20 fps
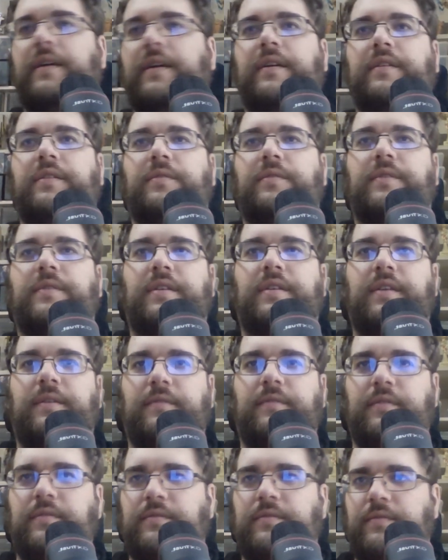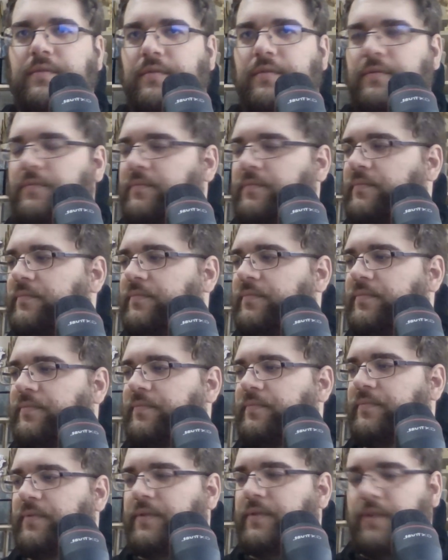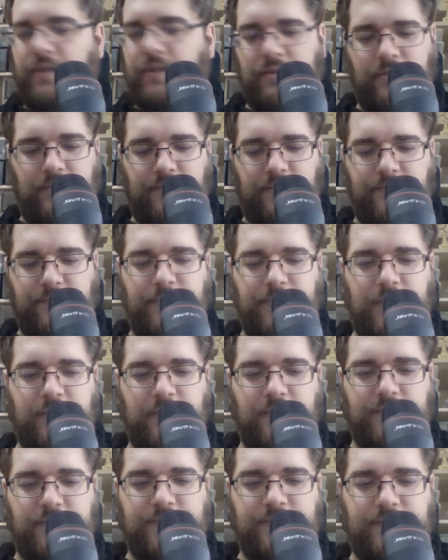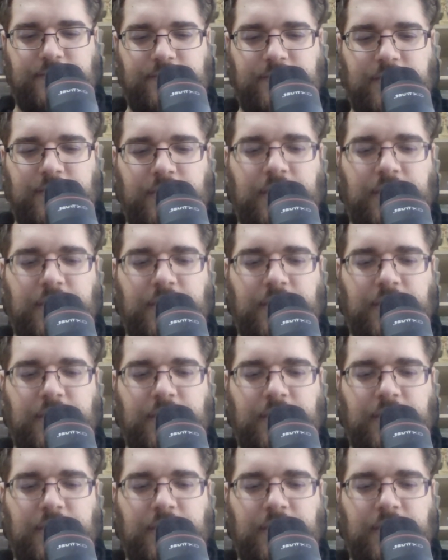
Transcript: You can even put it off because